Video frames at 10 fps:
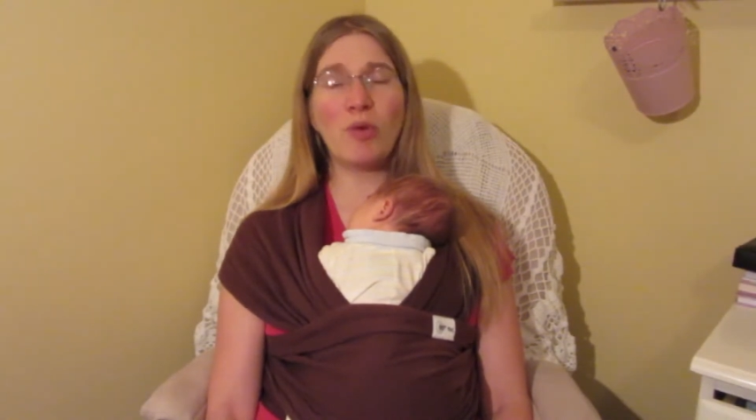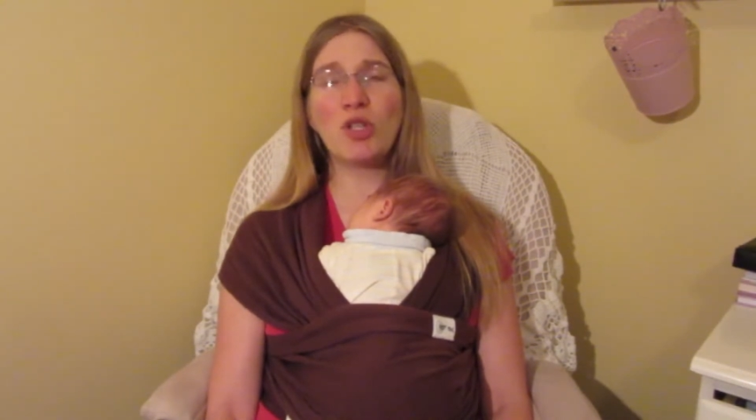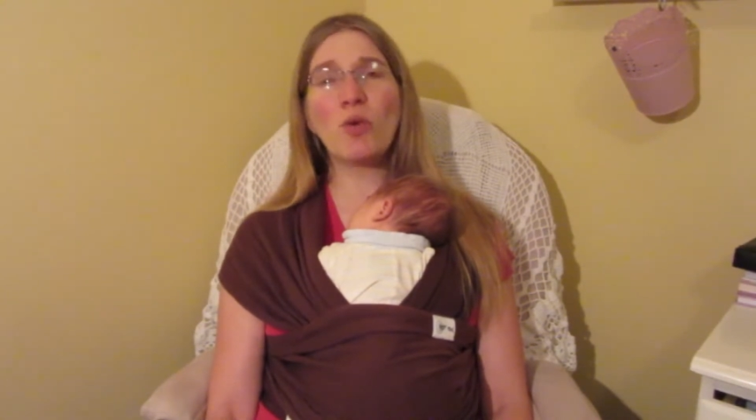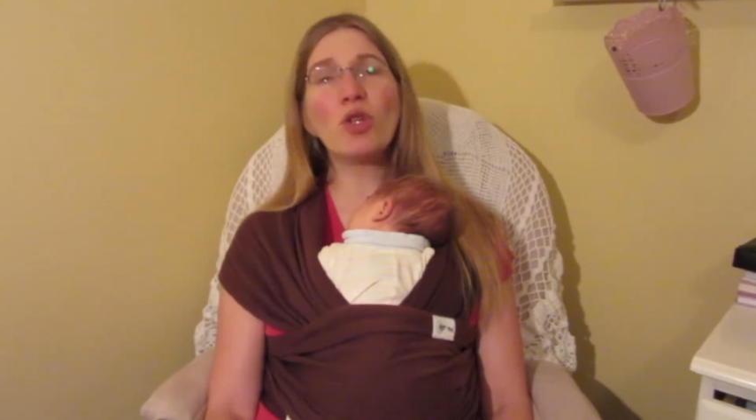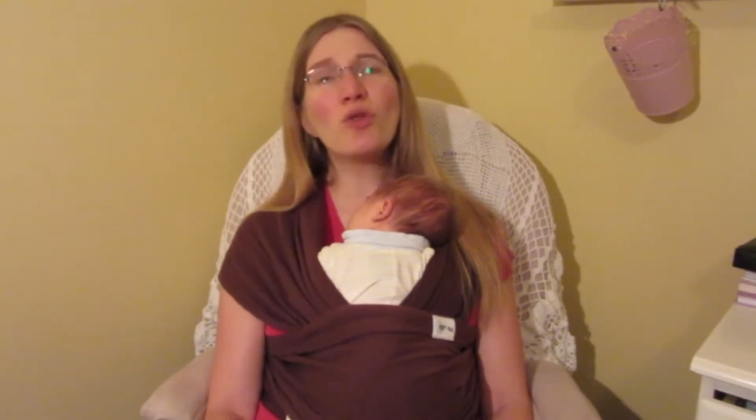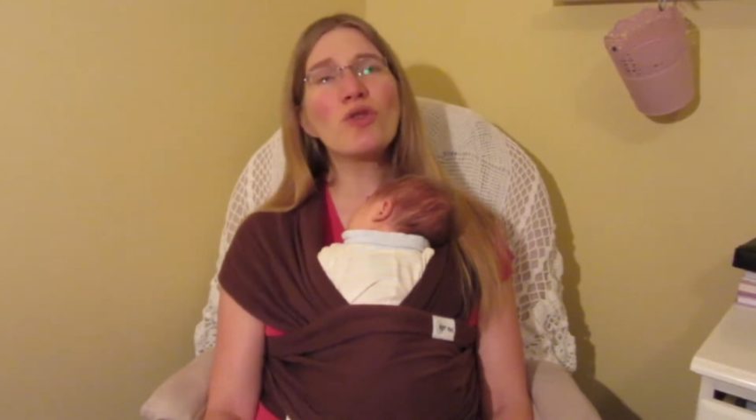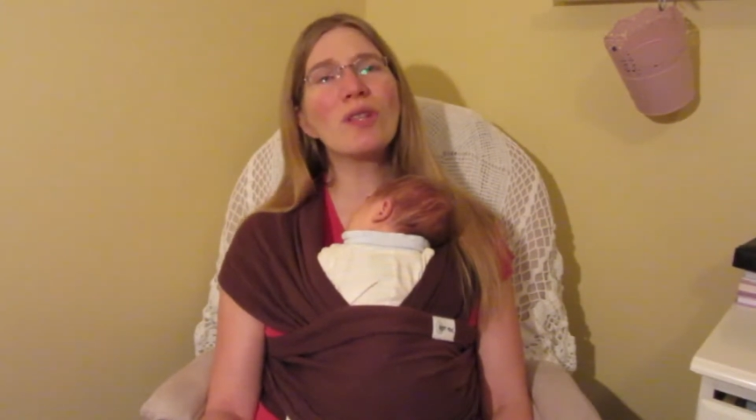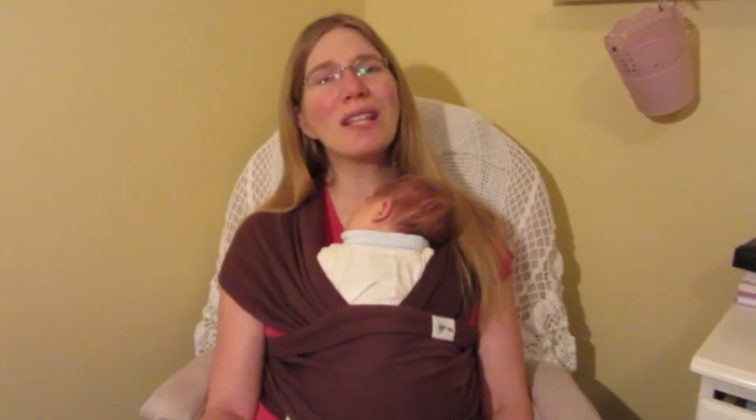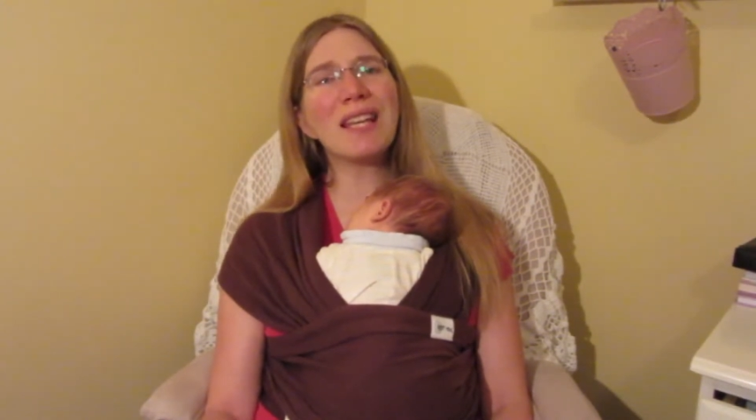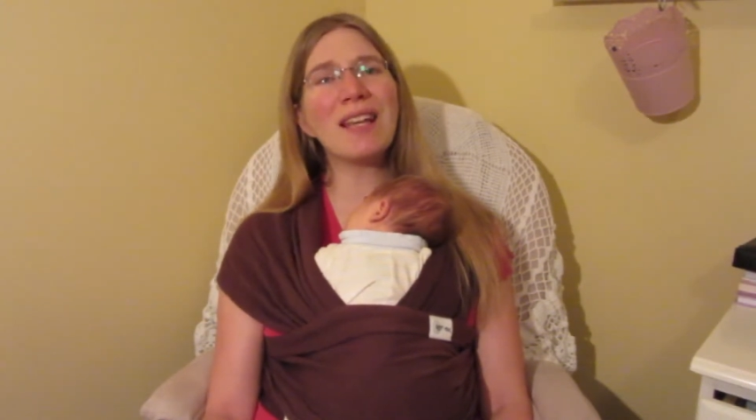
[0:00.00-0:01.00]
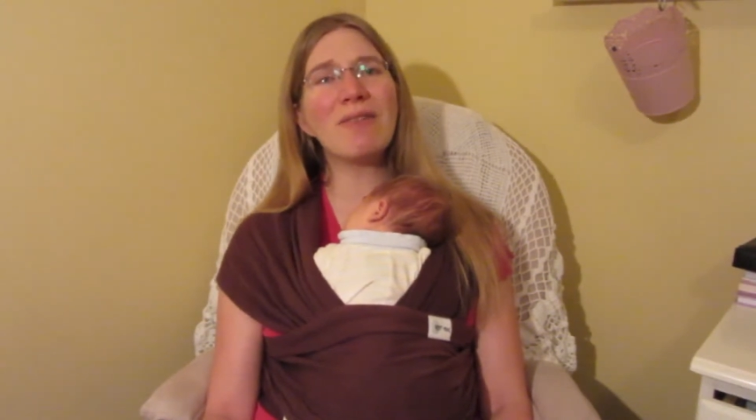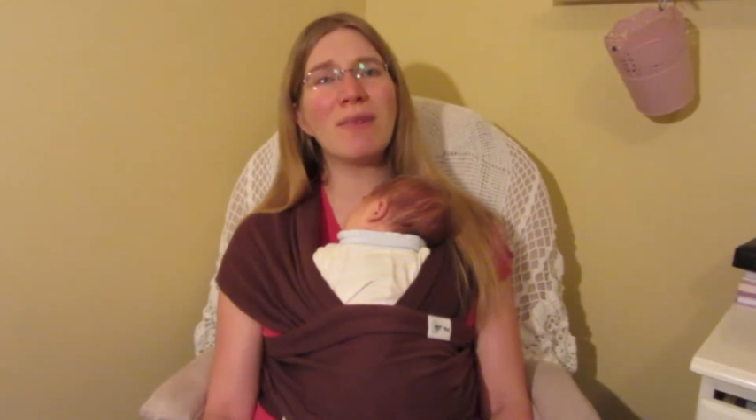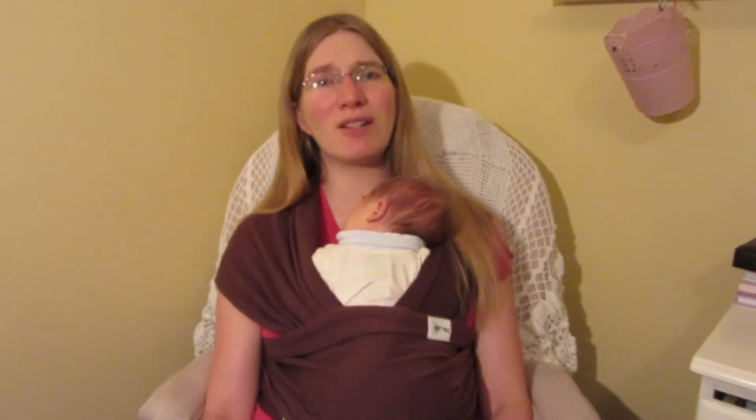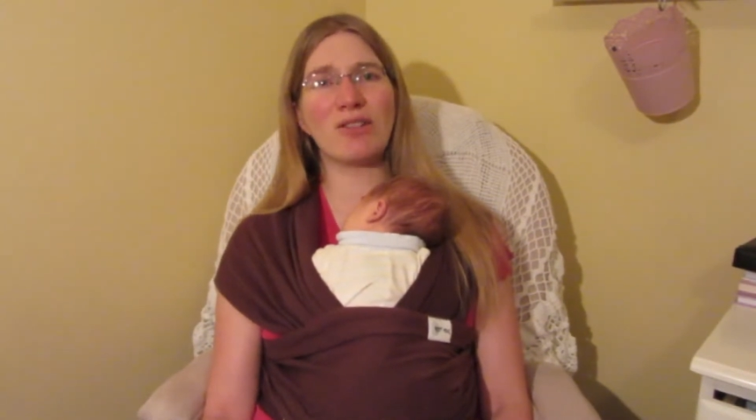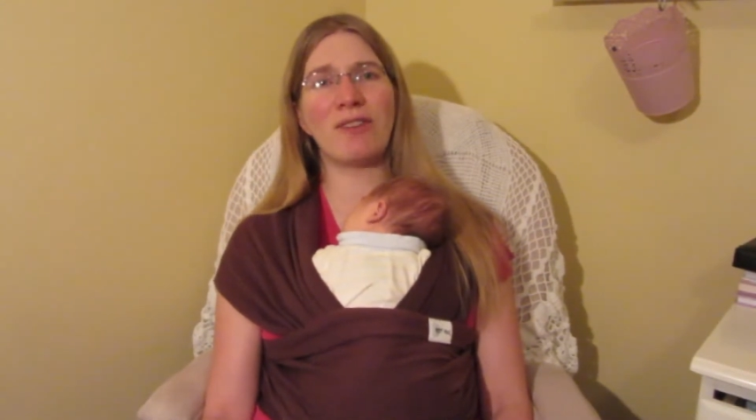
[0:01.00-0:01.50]
And we don't usually eat
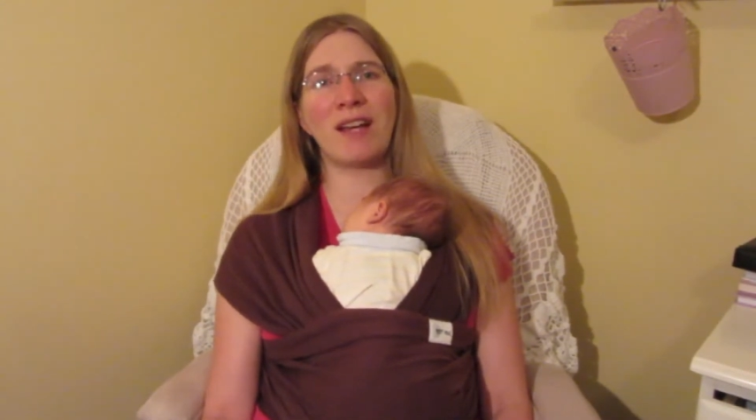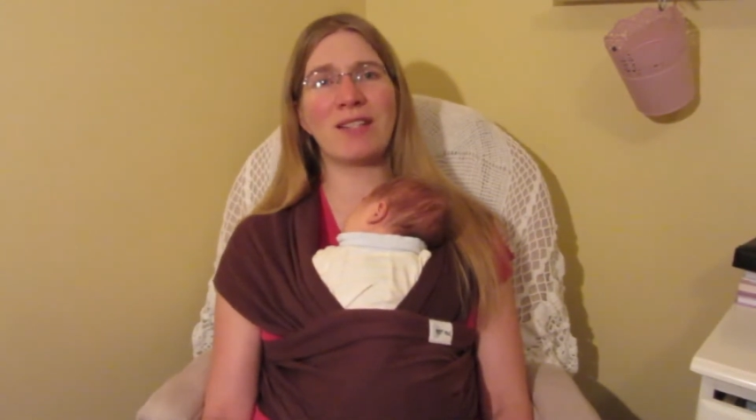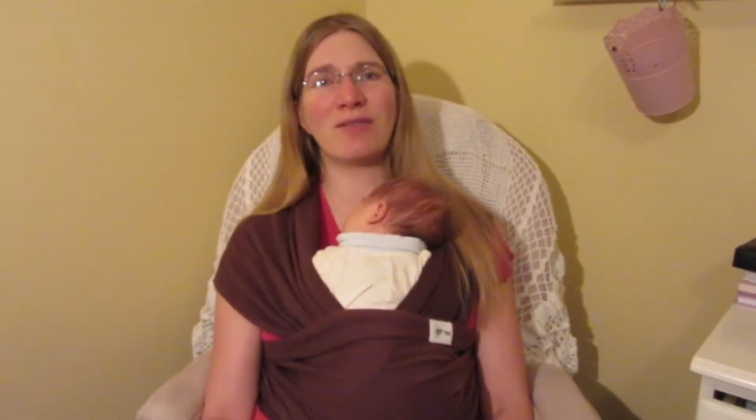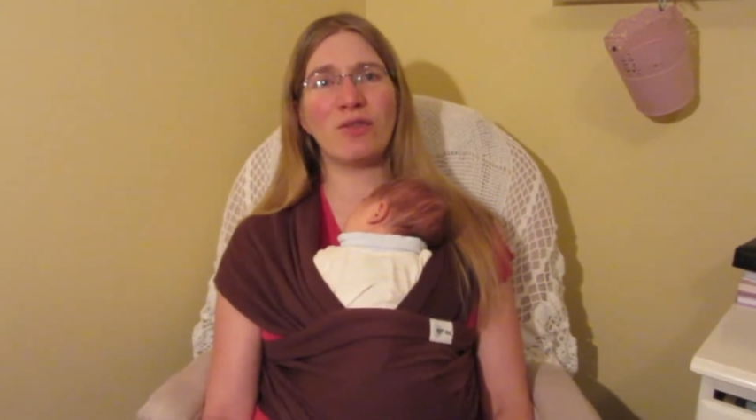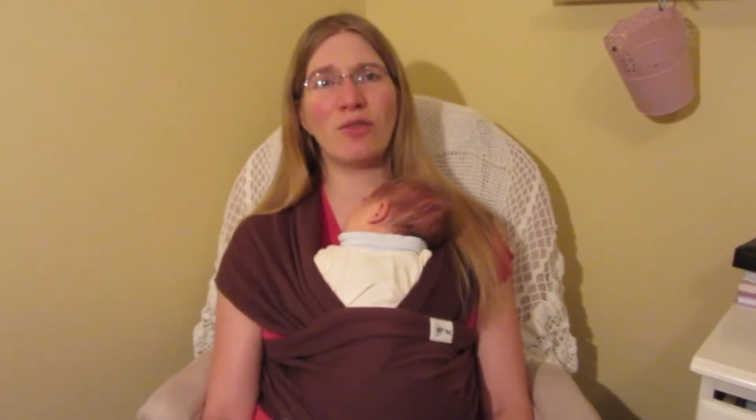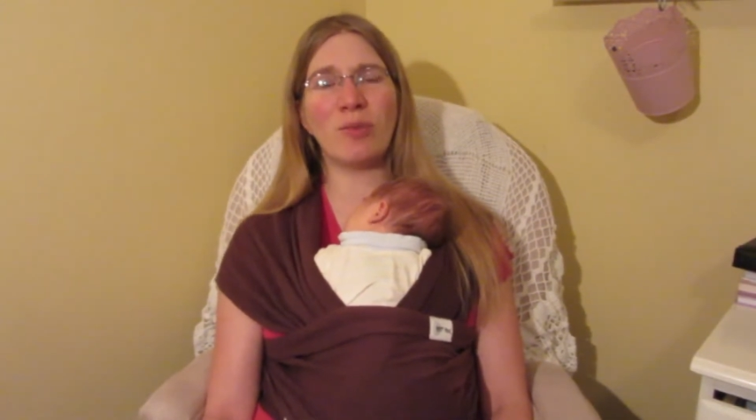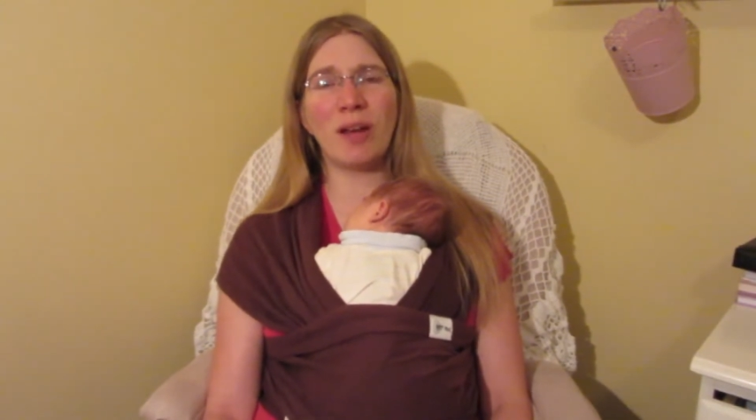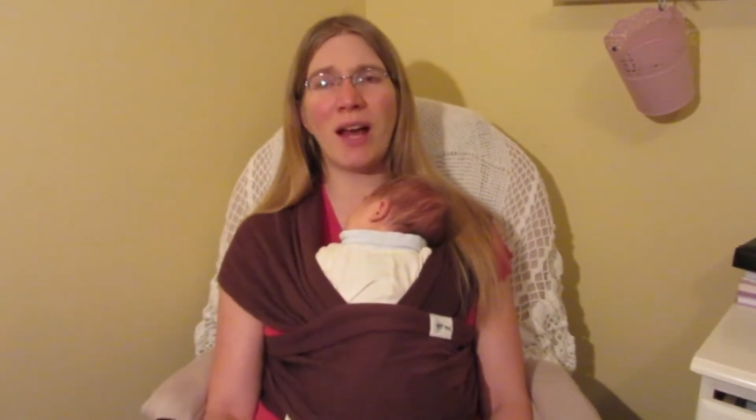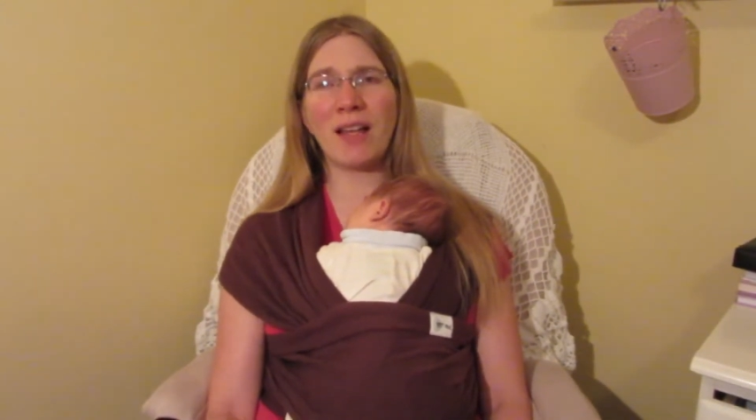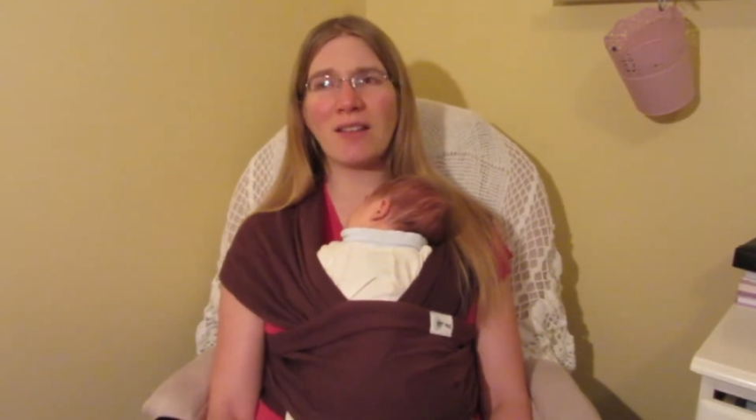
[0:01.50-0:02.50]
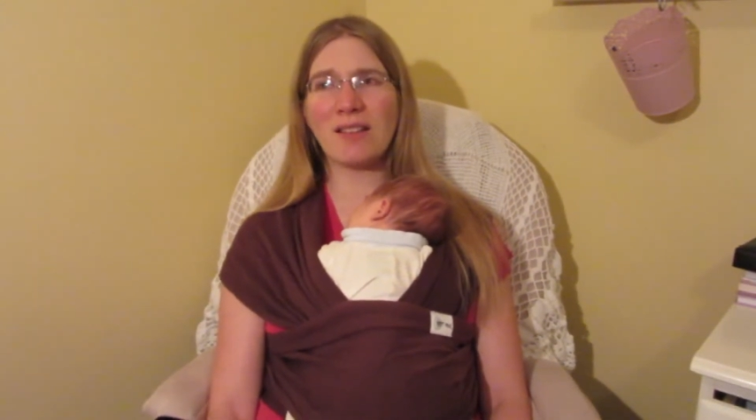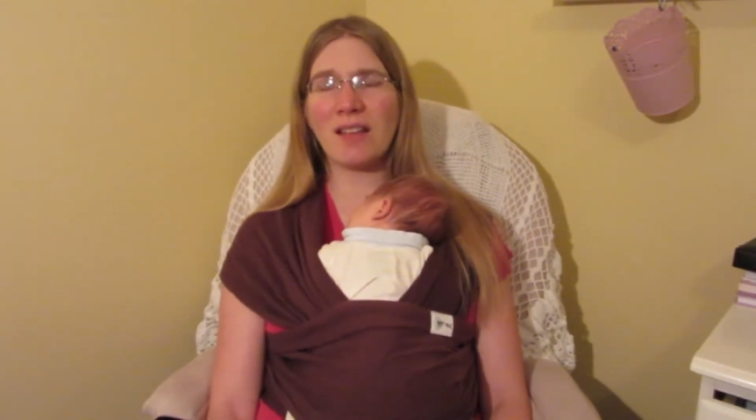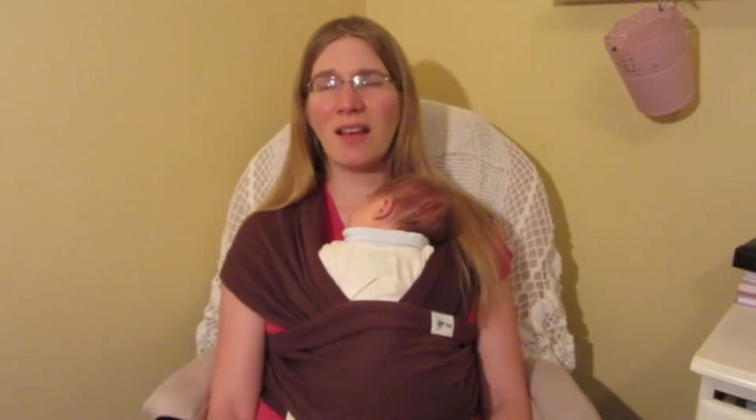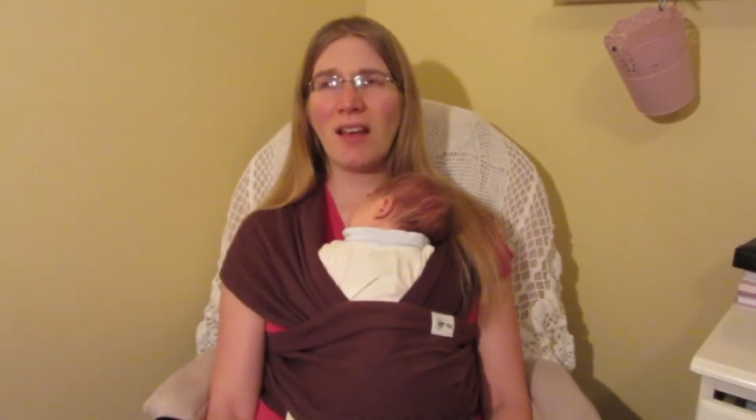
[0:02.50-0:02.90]
much fast food, but I just